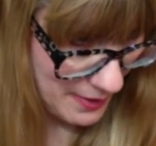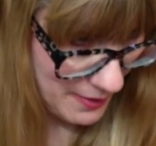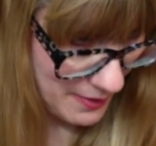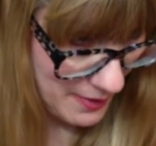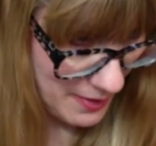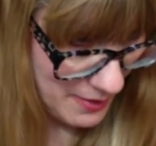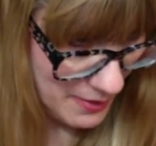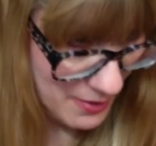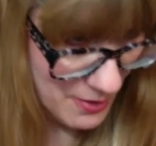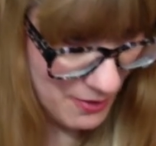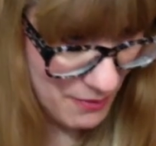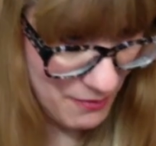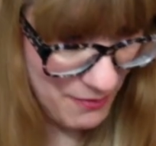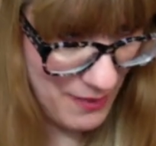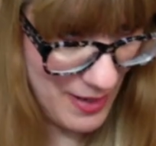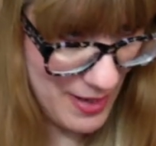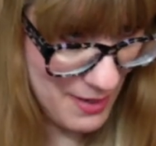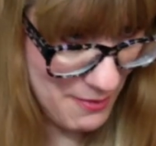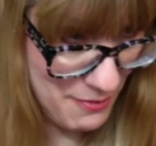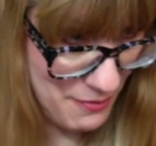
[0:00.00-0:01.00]
these are
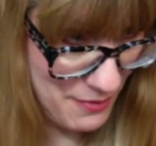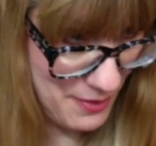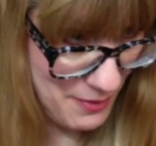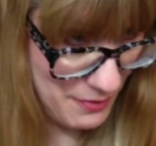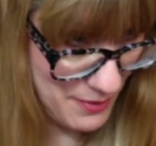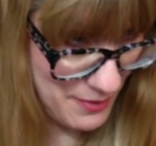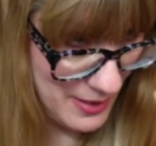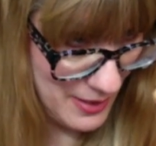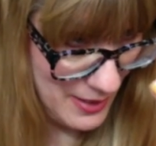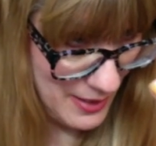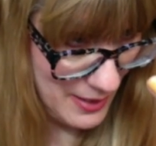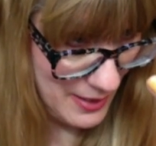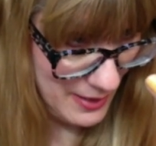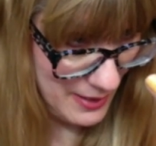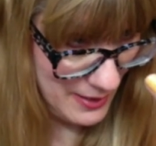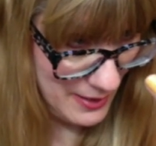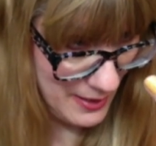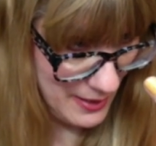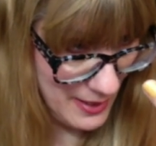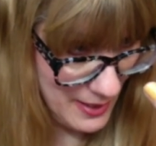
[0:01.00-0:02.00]
five fifty, and
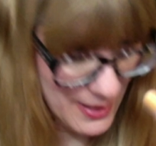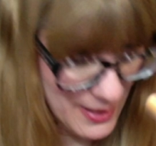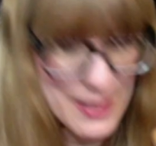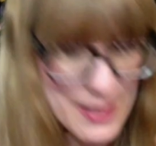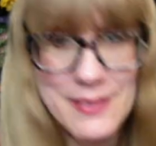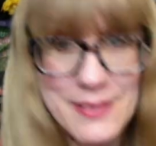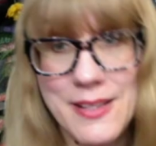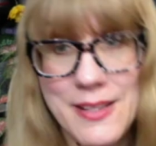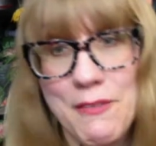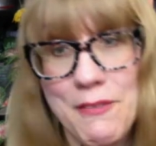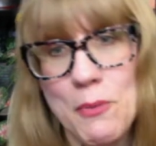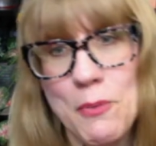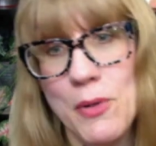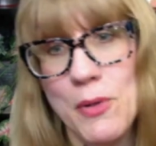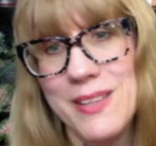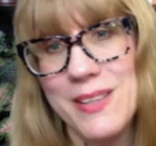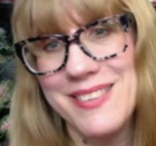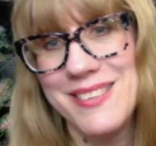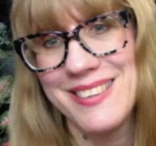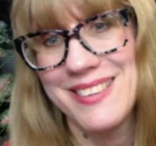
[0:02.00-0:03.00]
you get seven
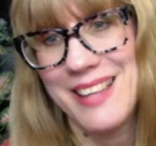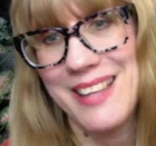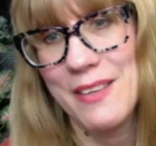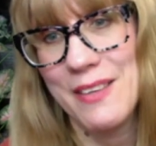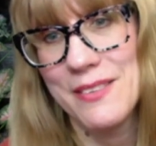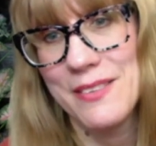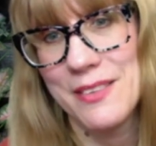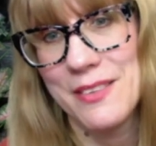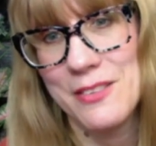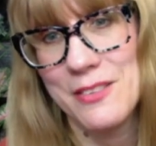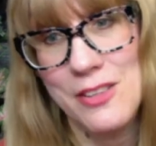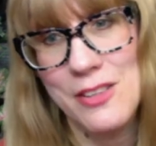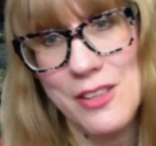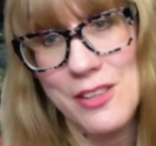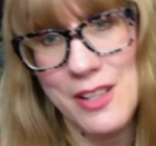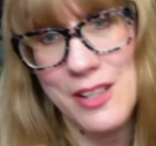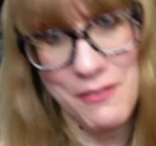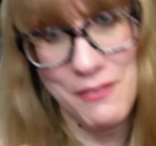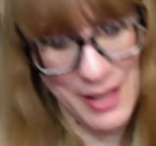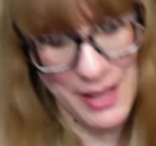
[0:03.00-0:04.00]
point six ounces. So you can
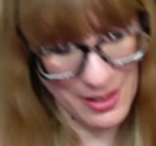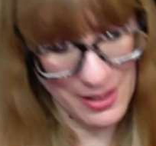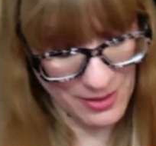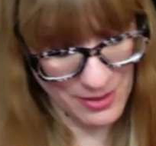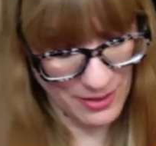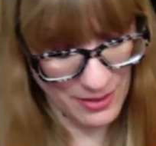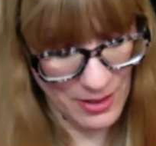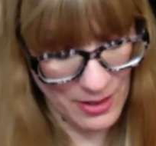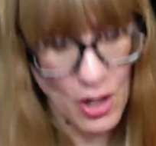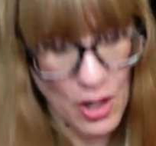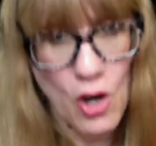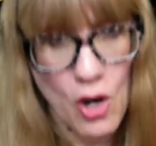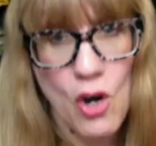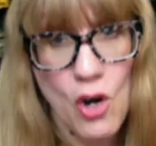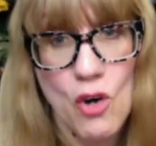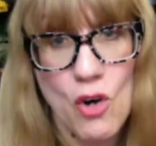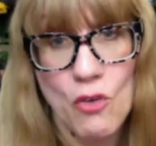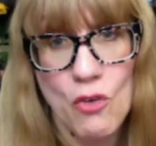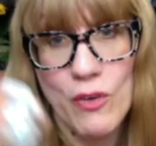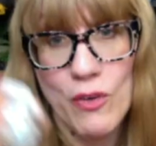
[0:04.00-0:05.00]
even actually
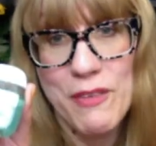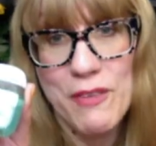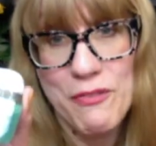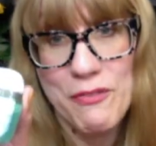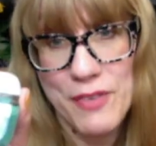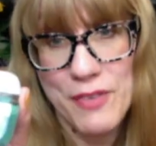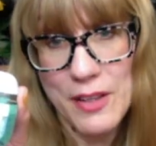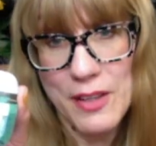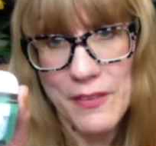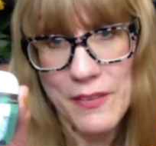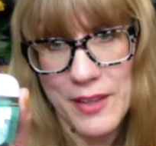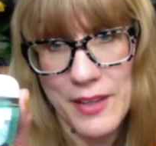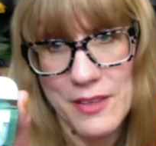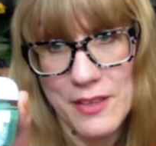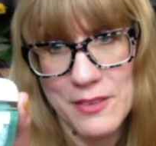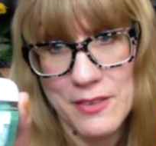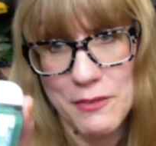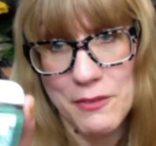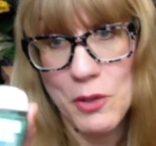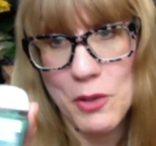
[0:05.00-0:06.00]
refill
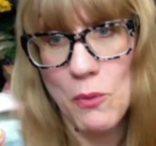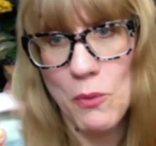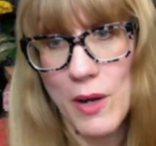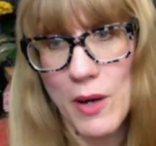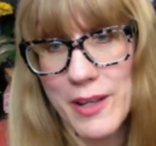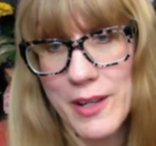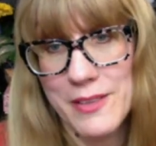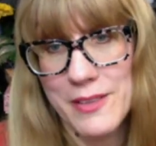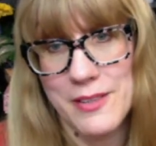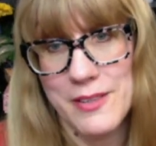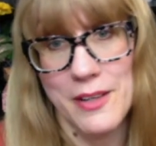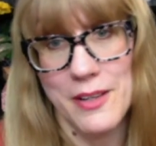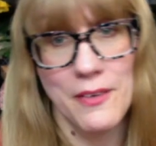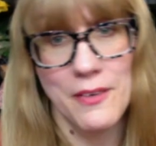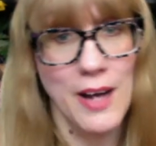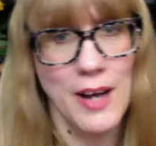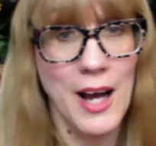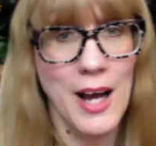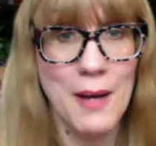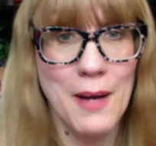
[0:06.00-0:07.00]
these if you wanted
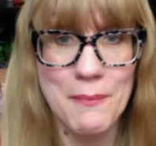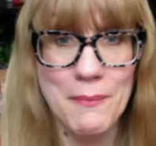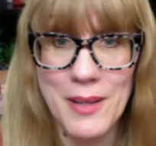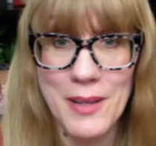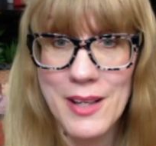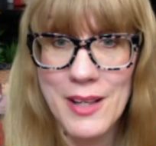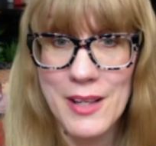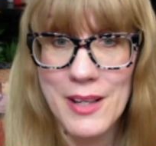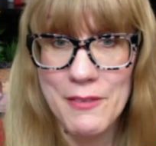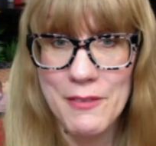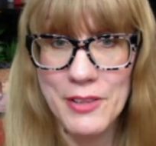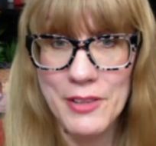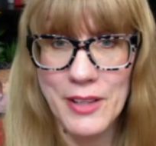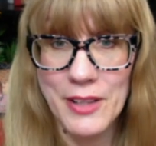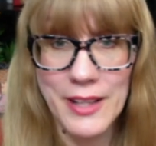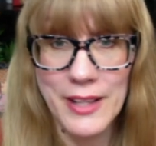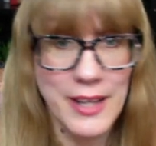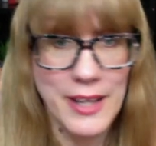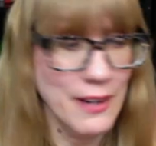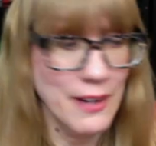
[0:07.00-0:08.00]
to, um, if you
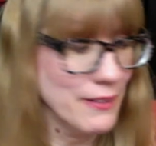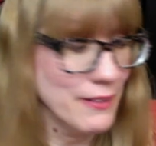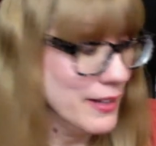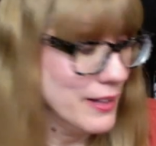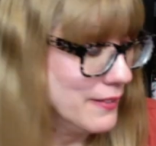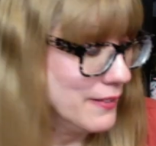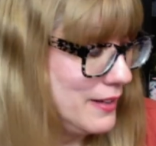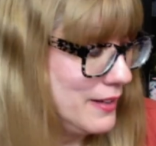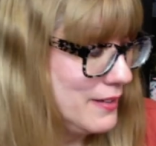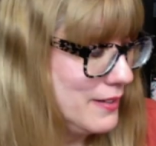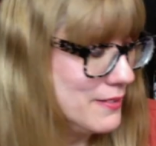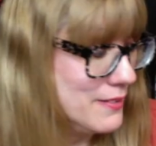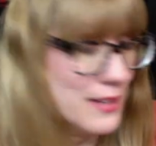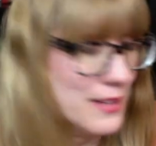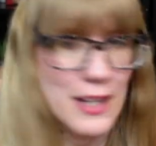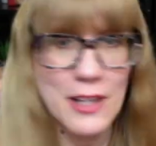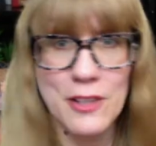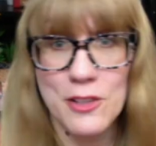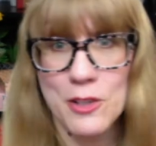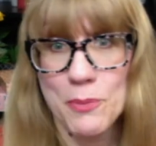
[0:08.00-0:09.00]
like carrying these
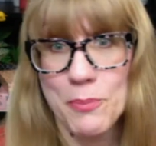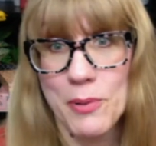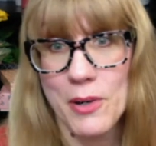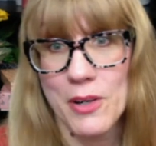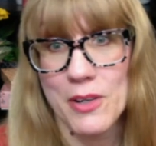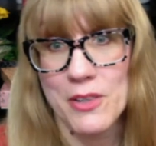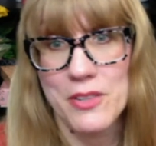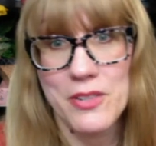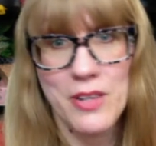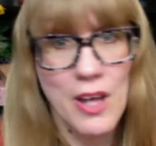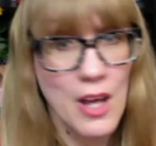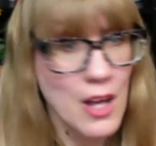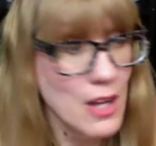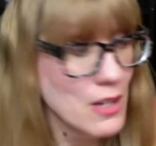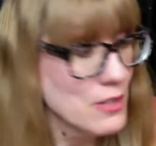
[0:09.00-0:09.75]
in your purse.